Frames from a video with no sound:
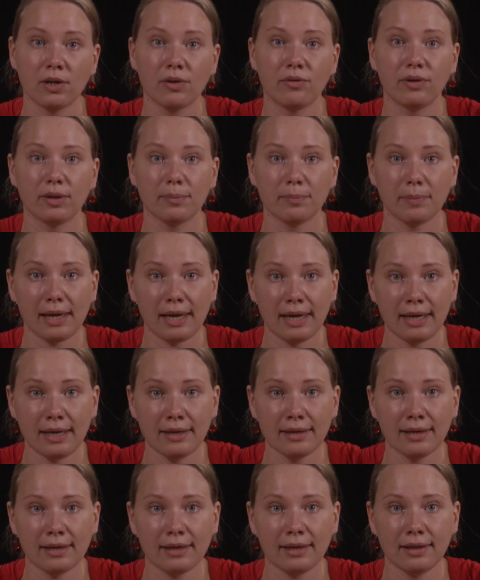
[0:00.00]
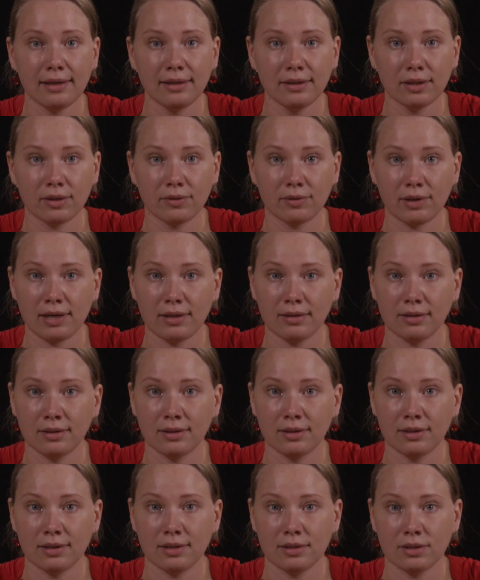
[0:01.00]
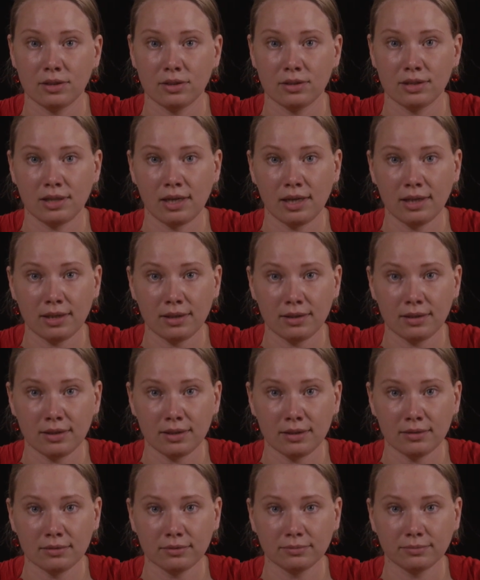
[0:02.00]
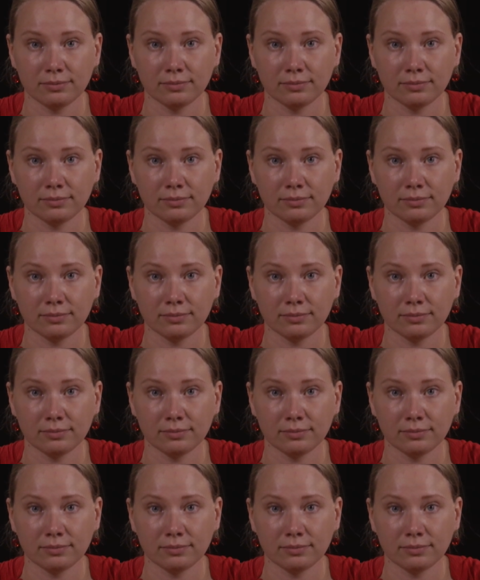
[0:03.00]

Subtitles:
remain integrated in society,